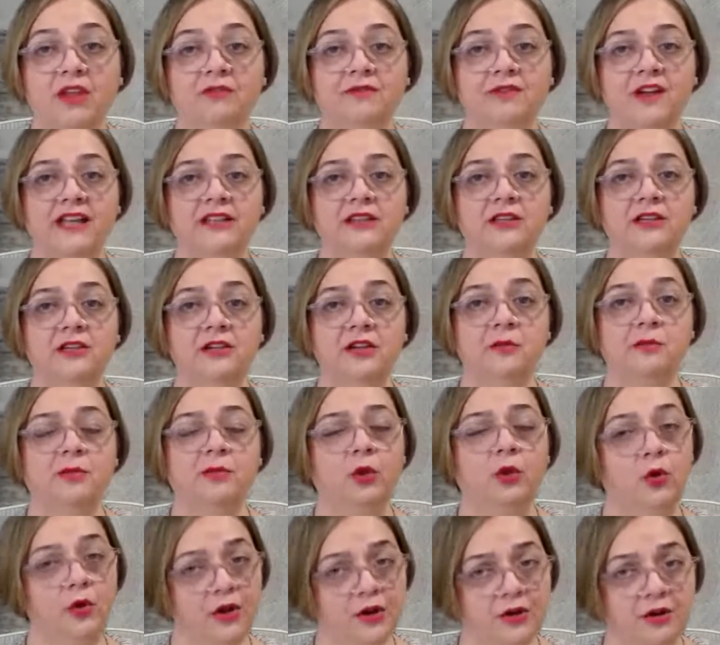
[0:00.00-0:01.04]
Find an
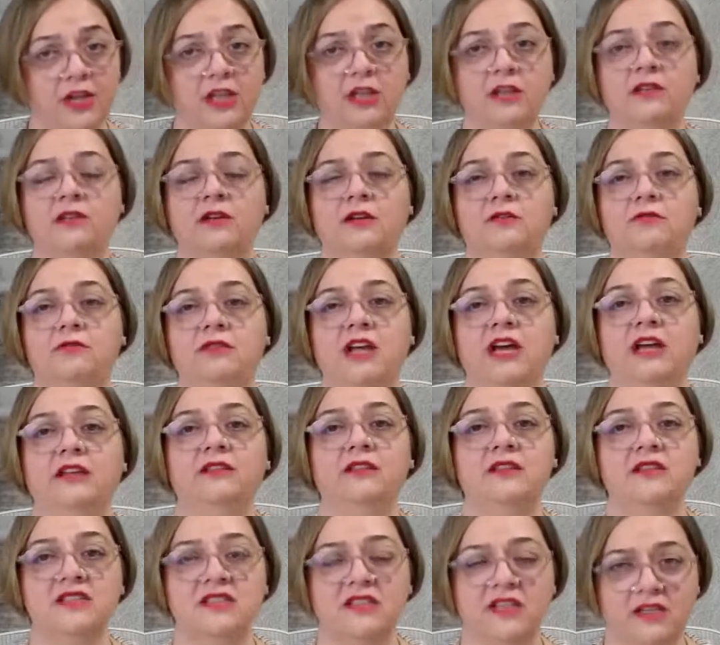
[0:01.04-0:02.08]
employer in the
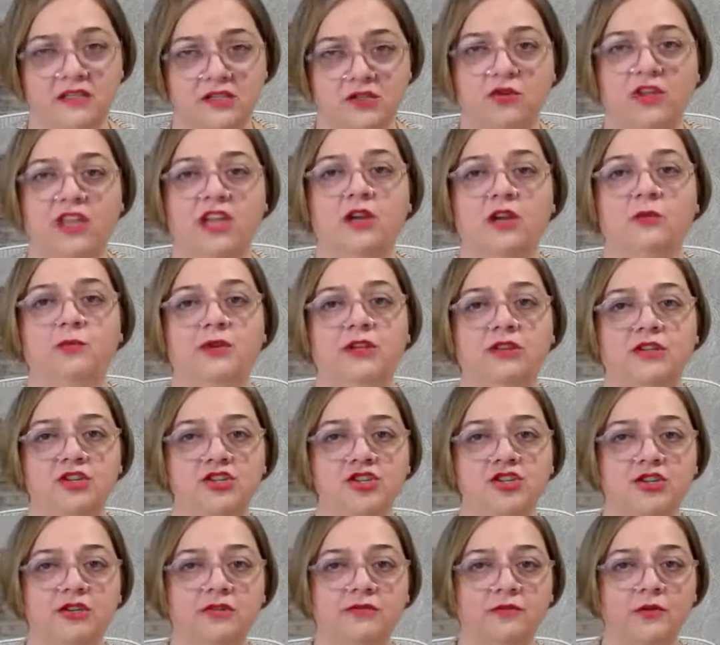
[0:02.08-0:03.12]
United States who can
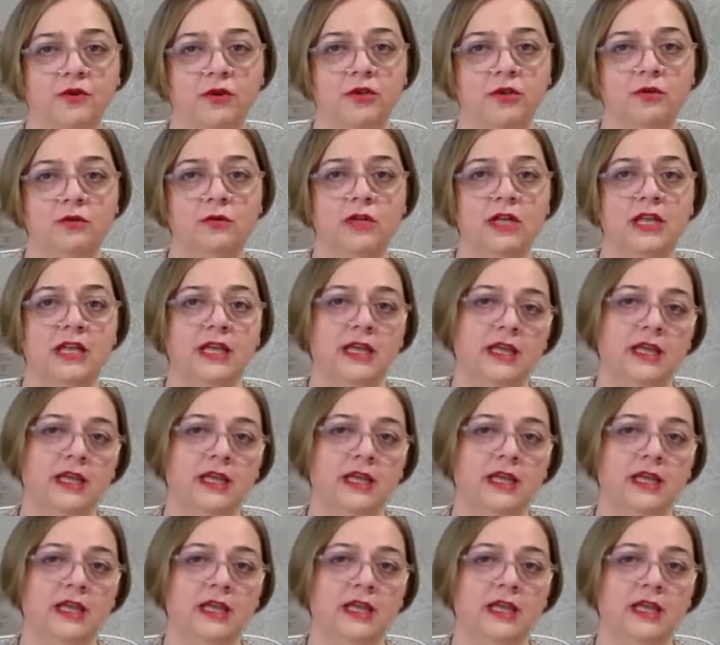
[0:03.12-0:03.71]
petition for you,